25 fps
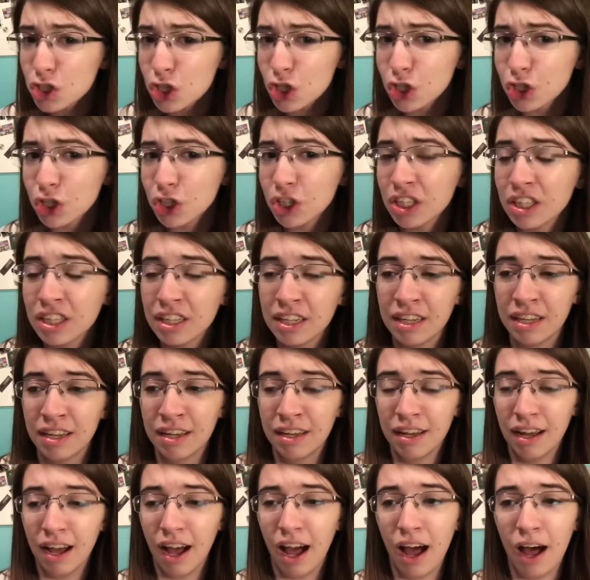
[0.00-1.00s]
journal
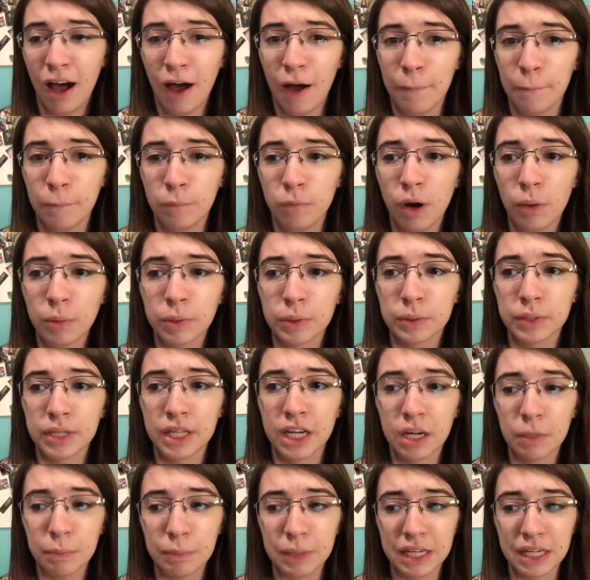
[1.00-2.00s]
while we were
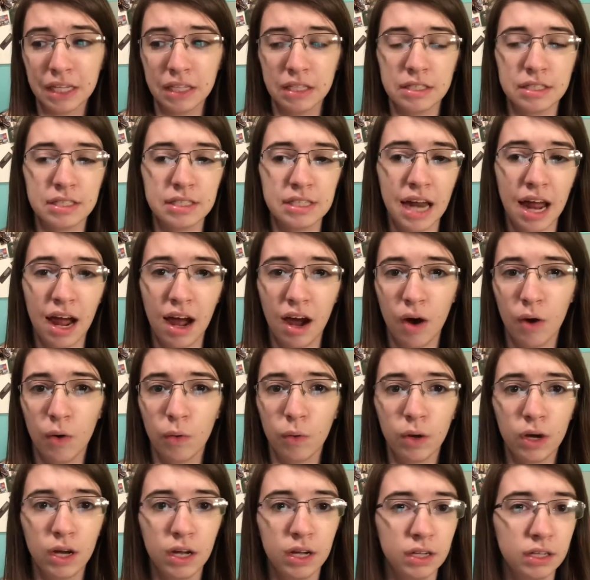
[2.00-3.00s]
there, because
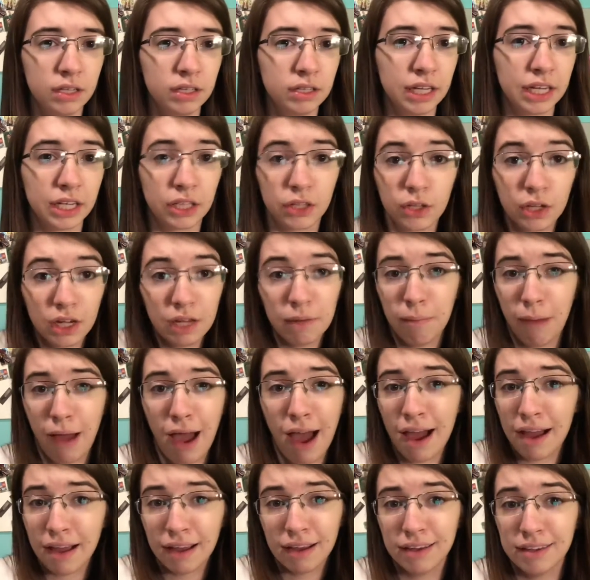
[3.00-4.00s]
now, like, looking
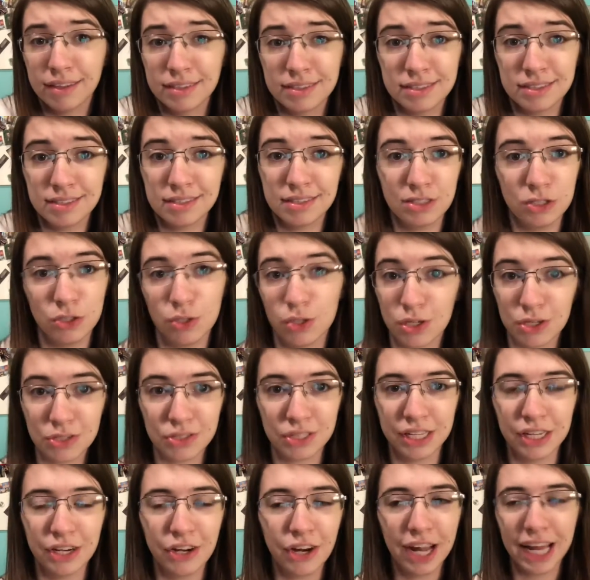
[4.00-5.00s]
back, it's 2
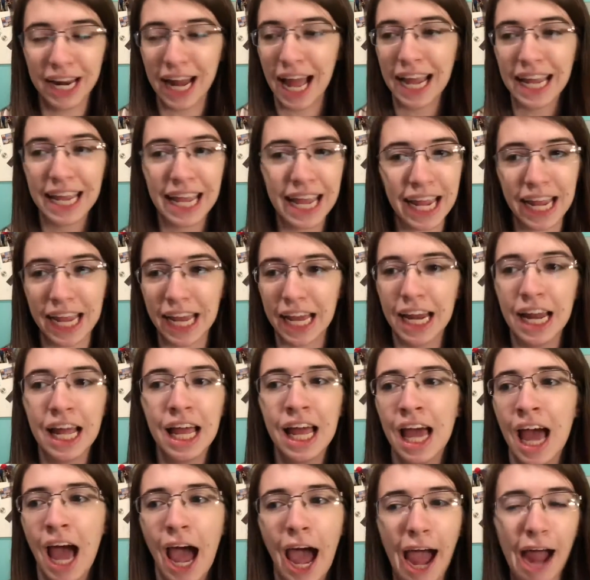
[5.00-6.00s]
years later and
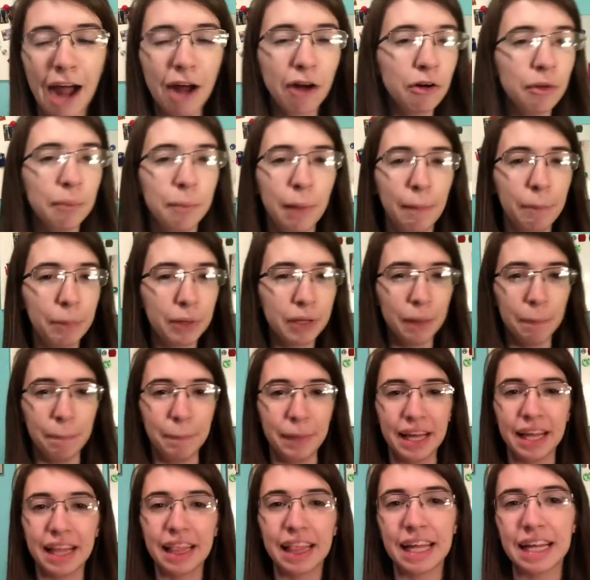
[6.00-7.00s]
I remember the
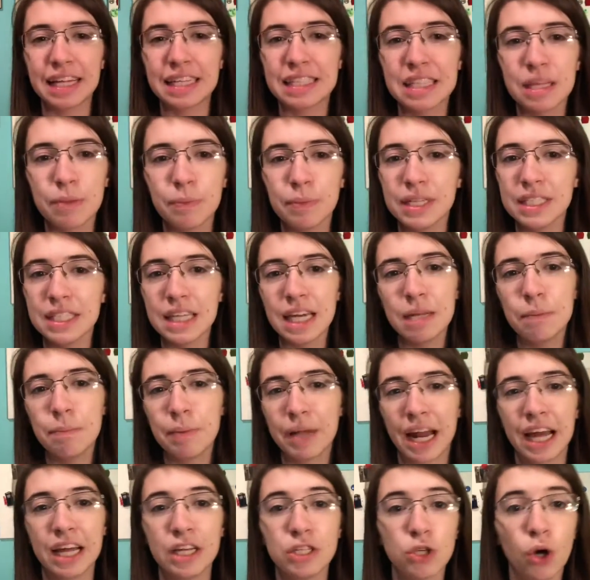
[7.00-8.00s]
big things that we did,
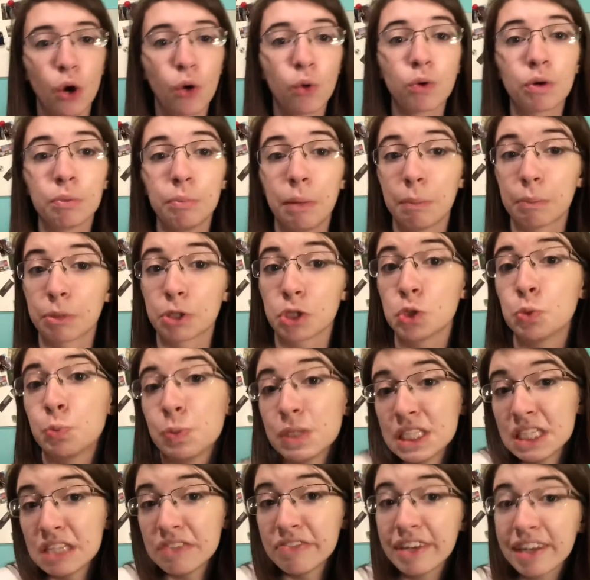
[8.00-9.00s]
but I don't remember
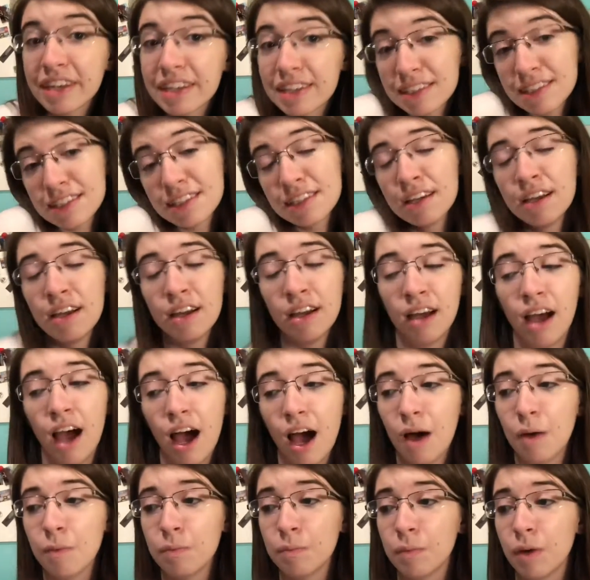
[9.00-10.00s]
specifics
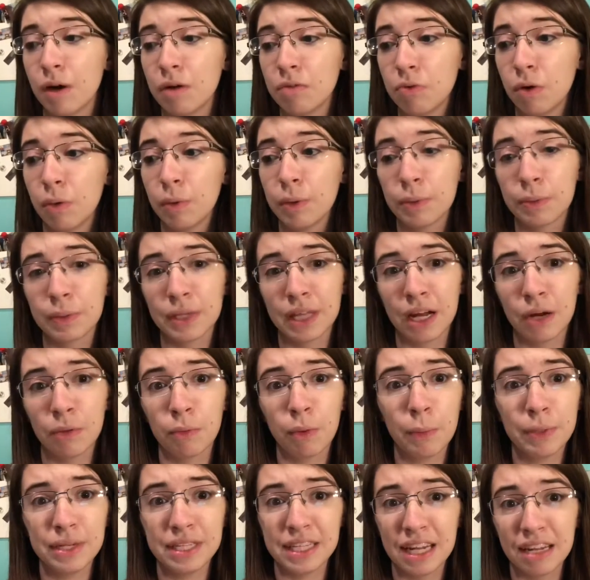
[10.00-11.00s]
of what we were there
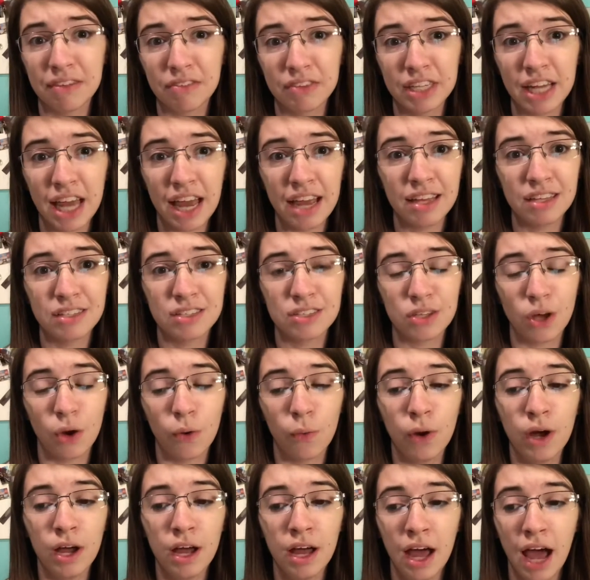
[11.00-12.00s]
and what we did every day.
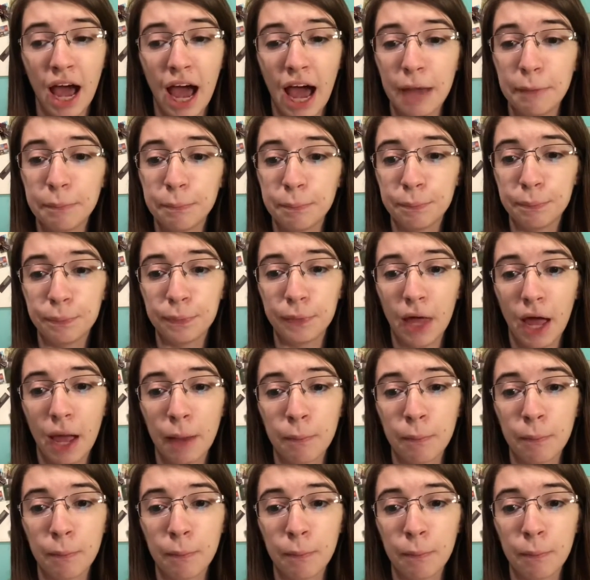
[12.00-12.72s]
So I'm